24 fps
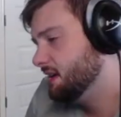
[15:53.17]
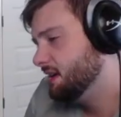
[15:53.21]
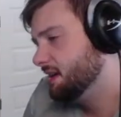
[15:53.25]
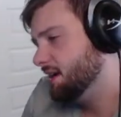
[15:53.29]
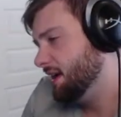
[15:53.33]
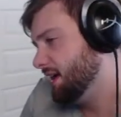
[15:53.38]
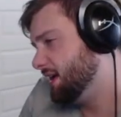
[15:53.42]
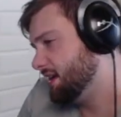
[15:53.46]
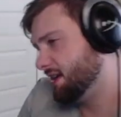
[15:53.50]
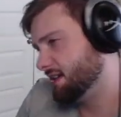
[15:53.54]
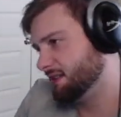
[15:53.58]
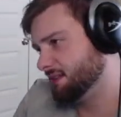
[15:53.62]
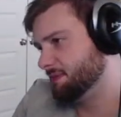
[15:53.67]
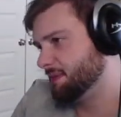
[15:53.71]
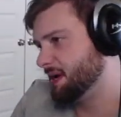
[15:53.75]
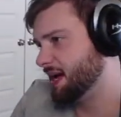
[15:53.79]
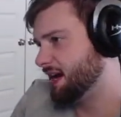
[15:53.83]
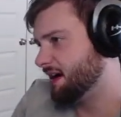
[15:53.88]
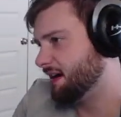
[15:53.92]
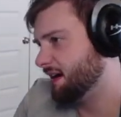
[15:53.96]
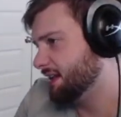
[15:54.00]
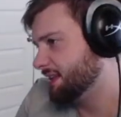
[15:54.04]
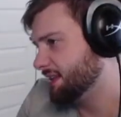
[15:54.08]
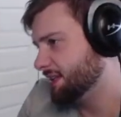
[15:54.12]
it doesn't
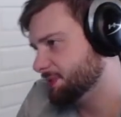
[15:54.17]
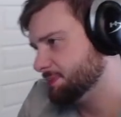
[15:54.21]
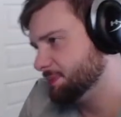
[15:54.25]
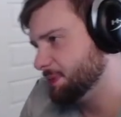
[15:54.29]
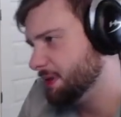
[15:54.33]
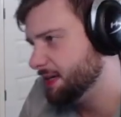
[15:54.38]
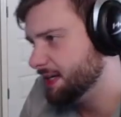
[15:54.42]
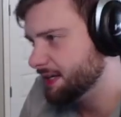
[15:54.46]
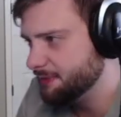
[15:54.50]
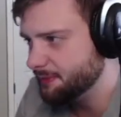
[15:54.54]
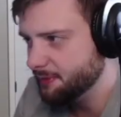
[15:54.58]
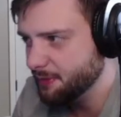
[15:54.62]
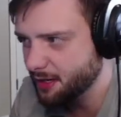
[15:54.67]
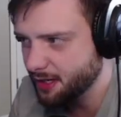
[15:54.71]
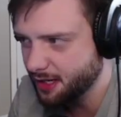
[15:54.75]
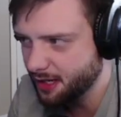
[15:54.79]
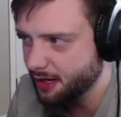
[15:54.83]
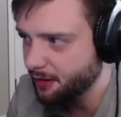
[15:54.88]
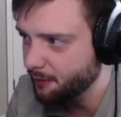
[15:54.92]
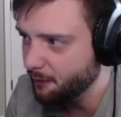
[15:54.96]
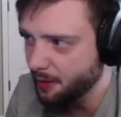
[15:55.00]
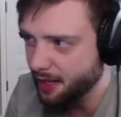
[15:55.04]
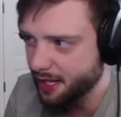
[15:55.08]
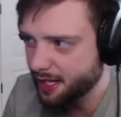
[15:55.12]
matter at this point. We're
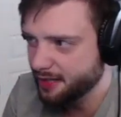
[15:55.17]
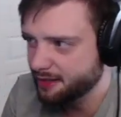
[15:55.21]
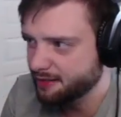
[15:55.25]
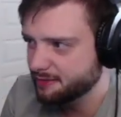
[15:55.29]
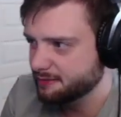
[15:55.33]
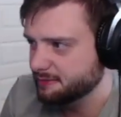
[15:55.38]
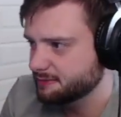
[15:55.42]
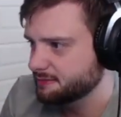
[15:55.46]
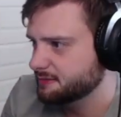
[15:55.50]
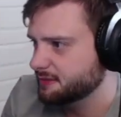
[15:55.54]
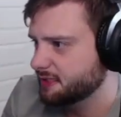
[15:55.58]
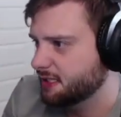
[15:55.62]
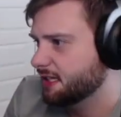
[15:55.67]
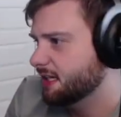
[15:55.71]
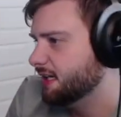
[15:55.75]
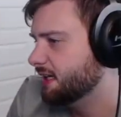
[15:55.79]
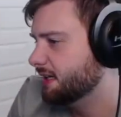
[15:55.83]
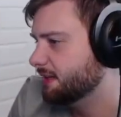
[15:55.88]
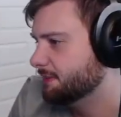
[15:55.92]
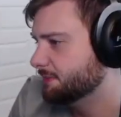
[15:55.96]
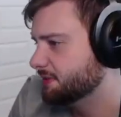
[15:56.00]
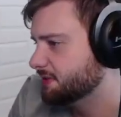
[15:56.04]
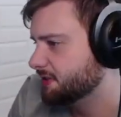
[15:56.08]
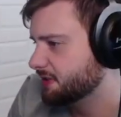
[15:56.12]
gonna win.
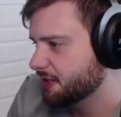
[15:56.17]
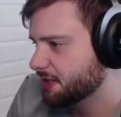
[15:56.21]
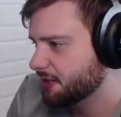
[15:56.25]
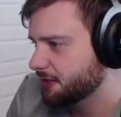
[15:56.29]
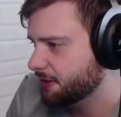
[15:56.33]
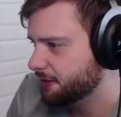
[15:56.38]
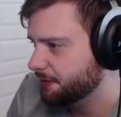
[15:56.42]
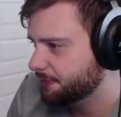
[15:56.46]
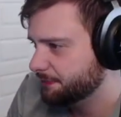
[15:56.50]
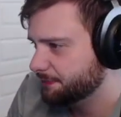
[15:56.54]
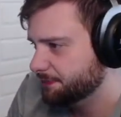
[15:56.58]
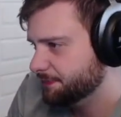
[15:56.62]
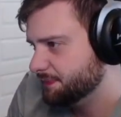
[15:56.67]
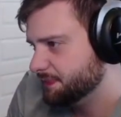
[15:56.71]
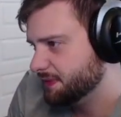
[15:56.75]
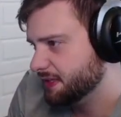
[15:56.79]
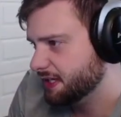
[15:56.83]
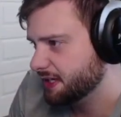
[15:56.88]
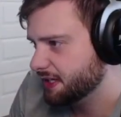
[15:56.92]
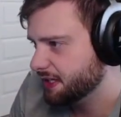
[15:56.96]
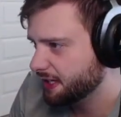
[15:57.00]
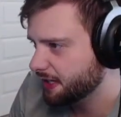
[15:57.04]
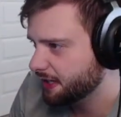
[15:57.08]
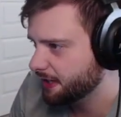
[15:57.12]
So
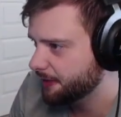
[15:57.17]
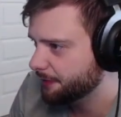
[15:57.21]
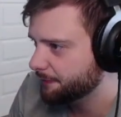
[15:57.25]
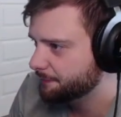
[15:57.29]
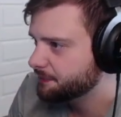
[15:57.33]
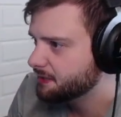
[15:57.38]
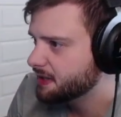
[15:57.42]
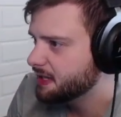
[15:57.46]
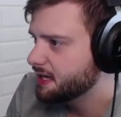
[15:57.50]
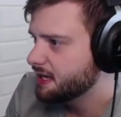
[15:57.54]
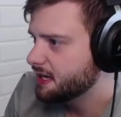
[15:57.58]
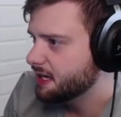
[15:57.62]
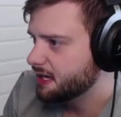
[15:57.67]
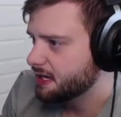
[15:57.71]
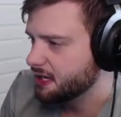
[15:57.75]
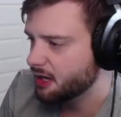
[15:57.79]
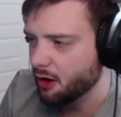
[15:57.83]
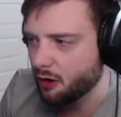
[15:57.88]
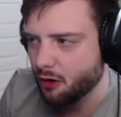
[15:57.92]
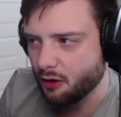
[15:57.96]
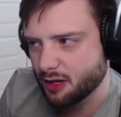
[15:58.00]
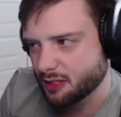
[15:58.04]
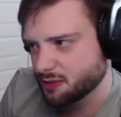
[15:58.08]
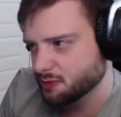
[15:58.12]
there you go. You
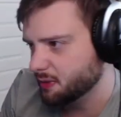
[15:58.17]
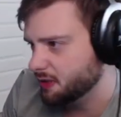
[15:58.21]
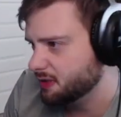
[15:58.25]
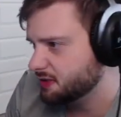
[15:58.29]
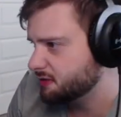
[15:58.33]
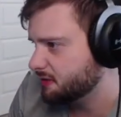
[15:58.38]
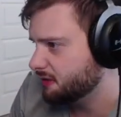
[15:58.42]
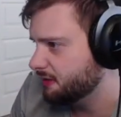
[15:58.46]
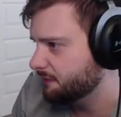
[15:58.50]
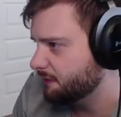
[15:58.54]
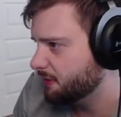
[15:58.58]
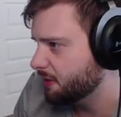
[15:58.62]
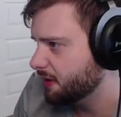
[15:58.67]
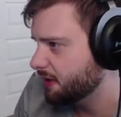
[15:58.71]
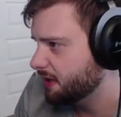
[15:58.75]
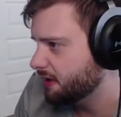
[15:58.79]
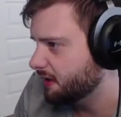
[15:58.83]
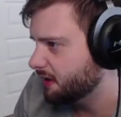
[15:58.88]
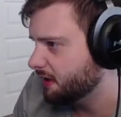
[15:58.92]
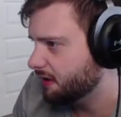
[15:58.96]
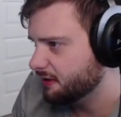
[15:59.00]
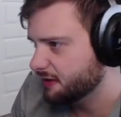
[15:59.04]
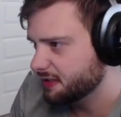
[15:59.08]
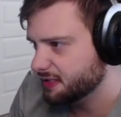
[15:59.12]
always want to avoid
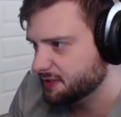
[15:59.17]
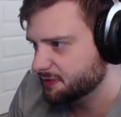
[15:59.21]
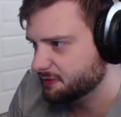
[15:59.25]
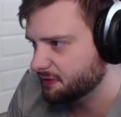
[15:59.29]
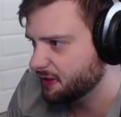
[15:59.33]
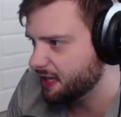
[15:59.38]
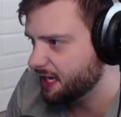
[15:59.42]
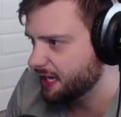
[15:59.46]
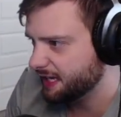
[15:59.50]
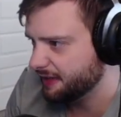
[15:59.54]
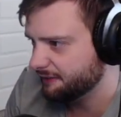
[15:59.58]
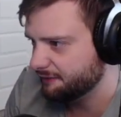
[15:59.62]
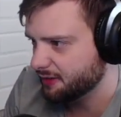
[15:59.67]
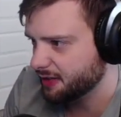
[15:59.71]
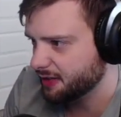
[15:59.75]
all this flak if you